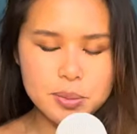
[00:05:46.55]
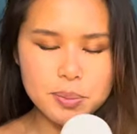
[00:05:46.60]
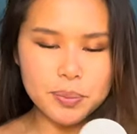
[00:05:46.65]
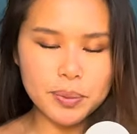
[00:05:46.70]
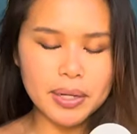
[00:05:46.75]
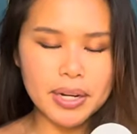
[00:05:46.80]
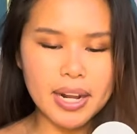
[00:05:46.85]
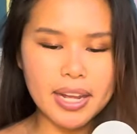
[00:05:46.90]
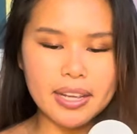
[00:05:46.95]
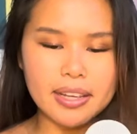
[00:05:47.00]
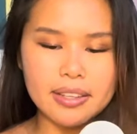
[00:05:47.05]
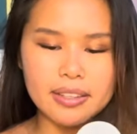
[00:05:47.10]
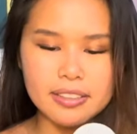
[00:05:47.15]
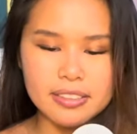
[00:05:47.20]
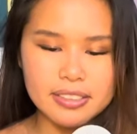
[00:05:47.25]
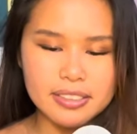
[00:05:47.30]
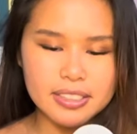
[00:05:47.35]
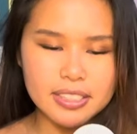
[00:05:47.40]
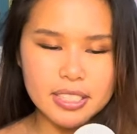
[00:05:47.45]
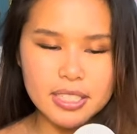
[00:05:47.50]
but I
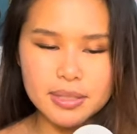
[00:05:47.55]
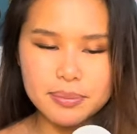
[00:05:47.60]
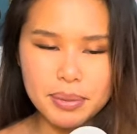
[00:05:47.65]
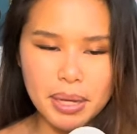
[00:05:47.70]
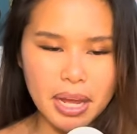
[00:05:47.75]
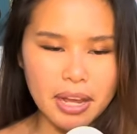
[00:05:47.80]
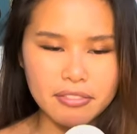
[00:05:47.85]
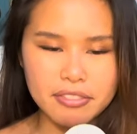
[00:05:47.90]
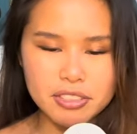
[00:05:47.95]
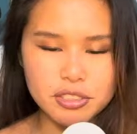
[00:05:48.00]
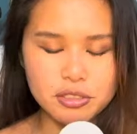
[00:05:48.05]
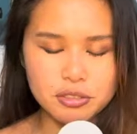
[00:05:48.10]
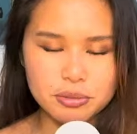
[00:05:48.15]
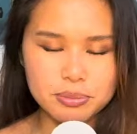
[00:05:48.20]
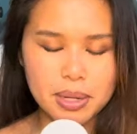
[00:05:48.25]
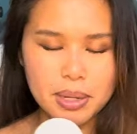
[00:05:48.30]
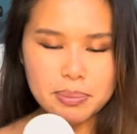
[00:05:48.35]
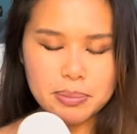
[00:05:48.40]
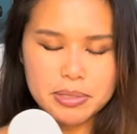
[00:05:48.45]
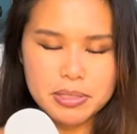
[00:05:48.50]
keep having to
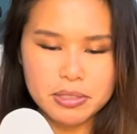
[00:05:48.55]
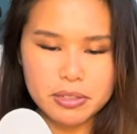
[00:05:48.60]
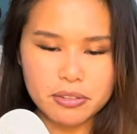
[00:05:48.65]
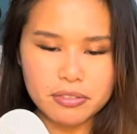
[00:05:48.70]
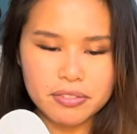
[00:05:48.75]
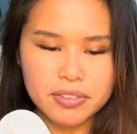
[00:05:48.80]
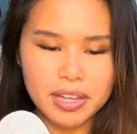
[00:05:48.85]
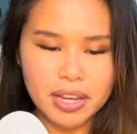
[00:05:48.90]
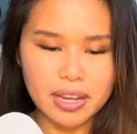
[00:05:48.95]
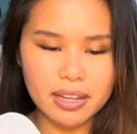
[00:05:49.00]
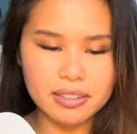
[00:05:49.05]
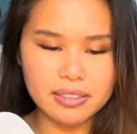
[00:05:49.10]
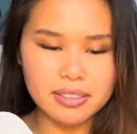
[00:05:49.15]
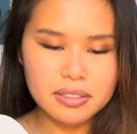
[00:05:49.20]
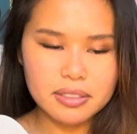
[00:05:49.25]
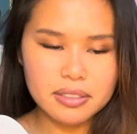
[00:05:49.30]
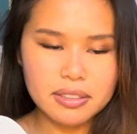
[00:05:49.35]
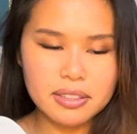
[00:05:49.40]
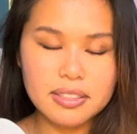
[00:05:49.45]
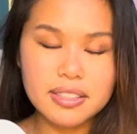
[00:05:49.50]
remind myself that
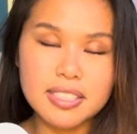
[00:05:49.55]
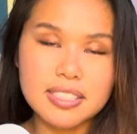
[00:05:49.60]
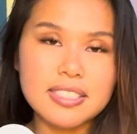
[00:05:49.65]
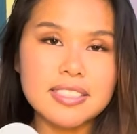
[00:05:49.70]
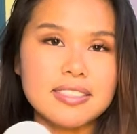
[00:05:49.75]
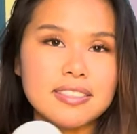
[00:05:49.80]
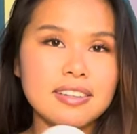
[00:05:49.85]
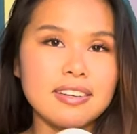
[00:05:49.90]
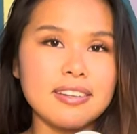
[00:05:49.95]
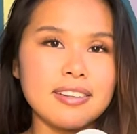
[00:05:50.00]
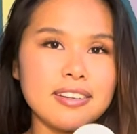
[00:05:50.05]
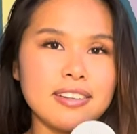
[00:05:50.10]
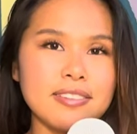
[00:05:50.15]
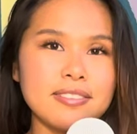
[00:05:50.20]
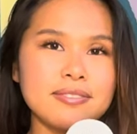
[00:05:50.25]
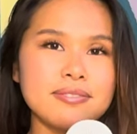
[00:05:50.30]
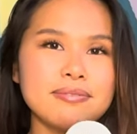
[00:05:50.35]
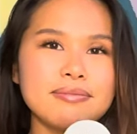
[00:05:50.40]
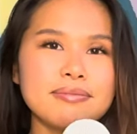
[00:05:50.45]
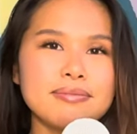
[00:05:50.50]
this is gonna